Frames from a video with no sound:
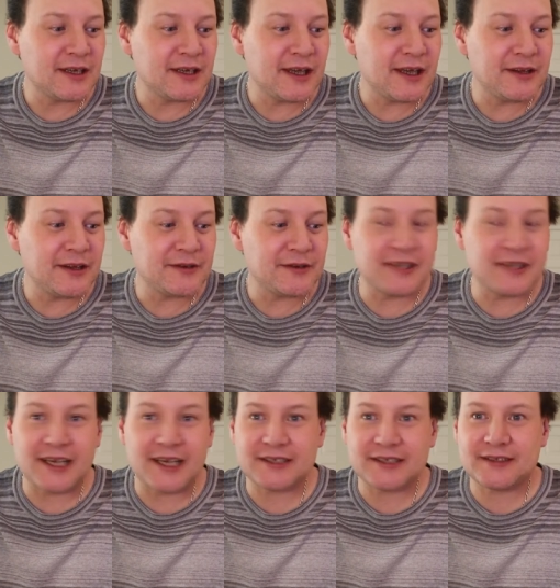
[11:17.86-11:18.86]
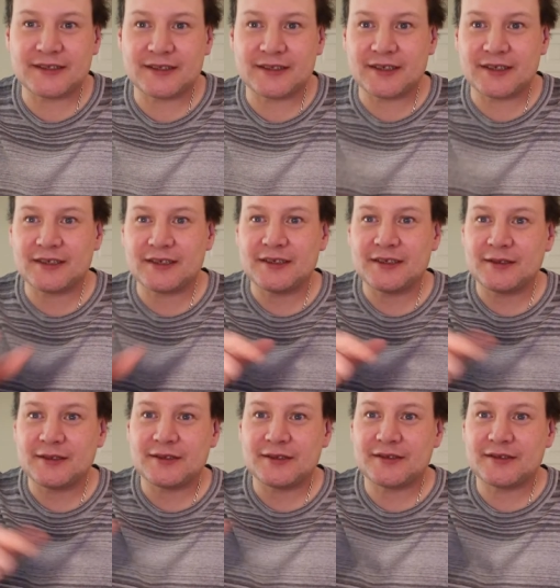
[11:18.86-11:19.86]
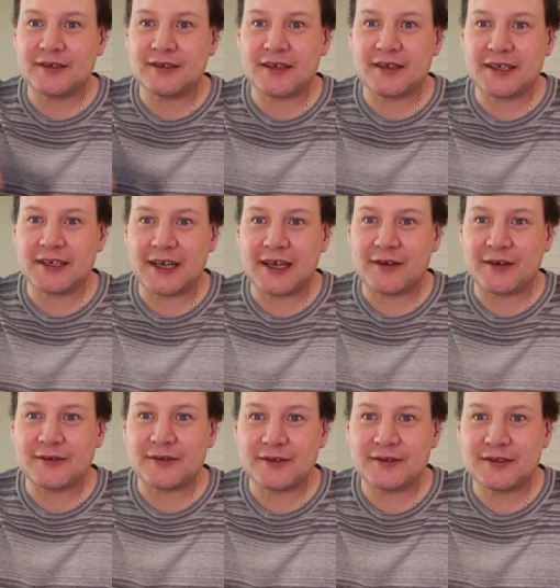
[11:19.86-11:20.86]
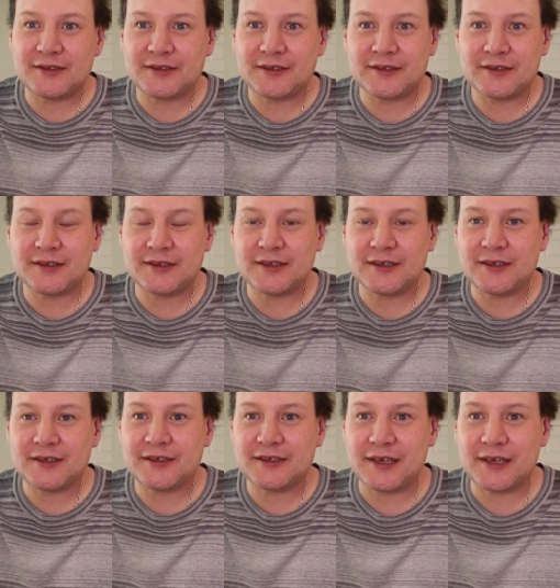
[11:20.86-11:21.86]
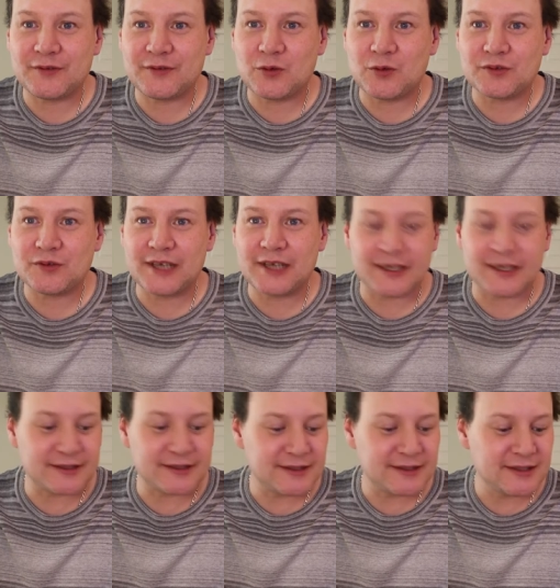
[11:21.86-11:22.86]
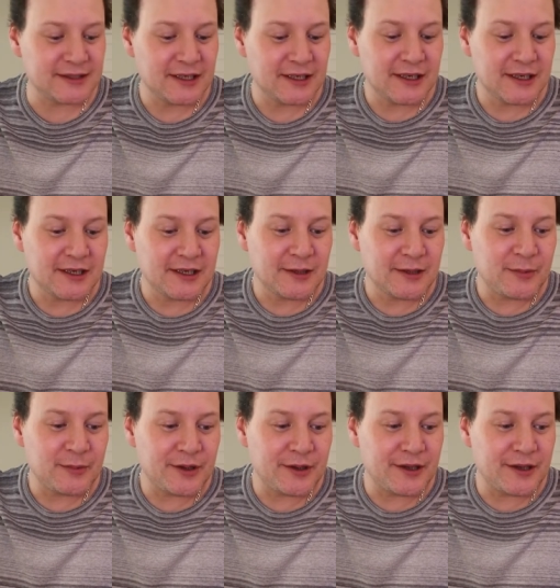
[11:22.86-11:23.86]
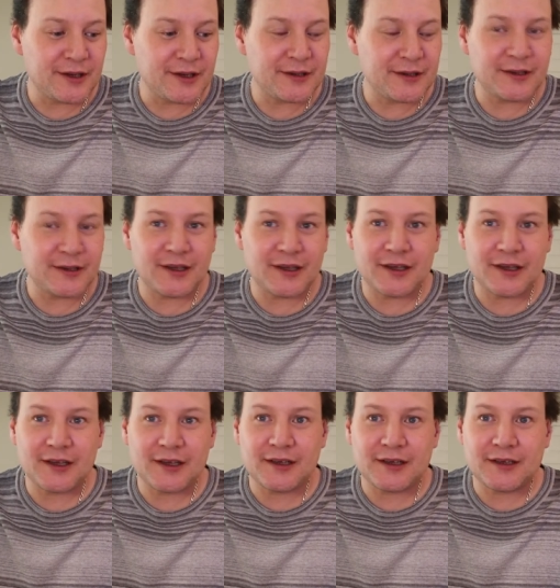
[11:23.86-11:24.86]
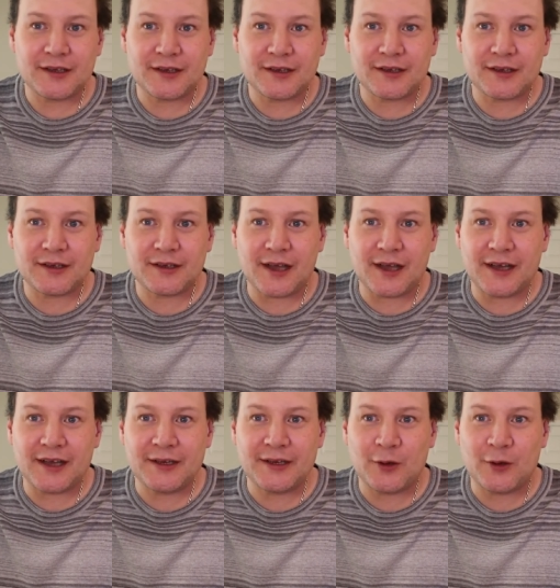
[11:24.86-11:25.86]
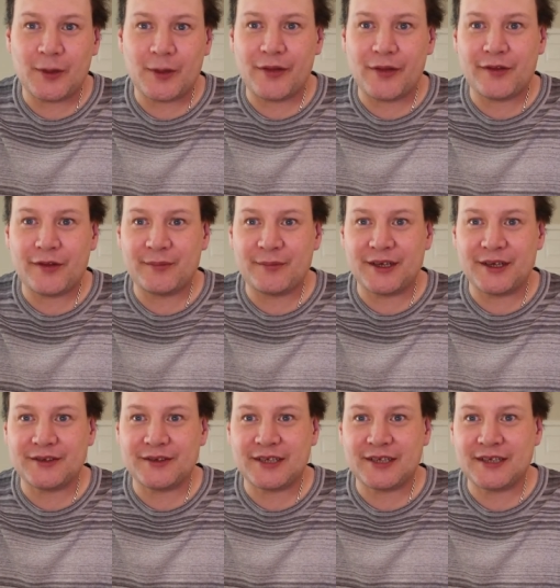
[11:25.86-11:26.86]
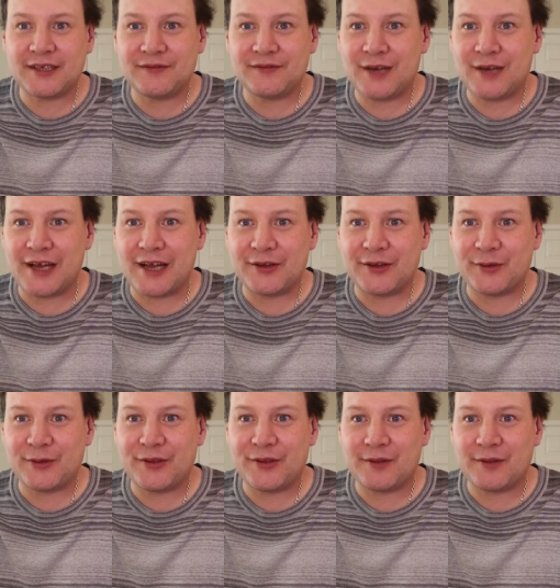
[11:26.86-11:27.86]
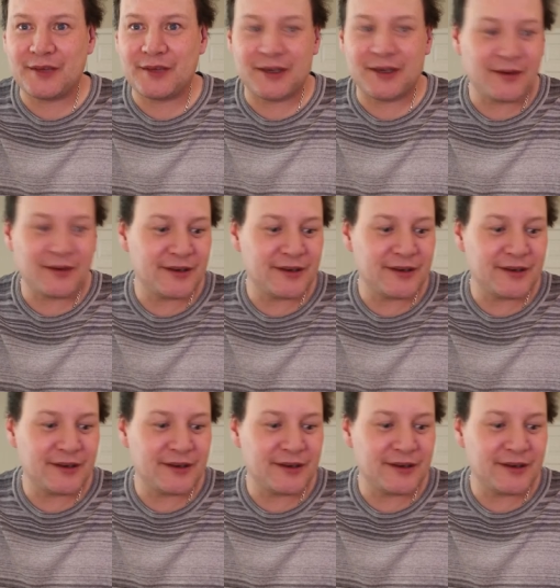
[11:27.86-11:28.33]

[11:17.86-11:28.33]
and their text. Like, I like how they have cool text. But I didn't know about thumbnails, and I didn't even know how to do a thumbnail.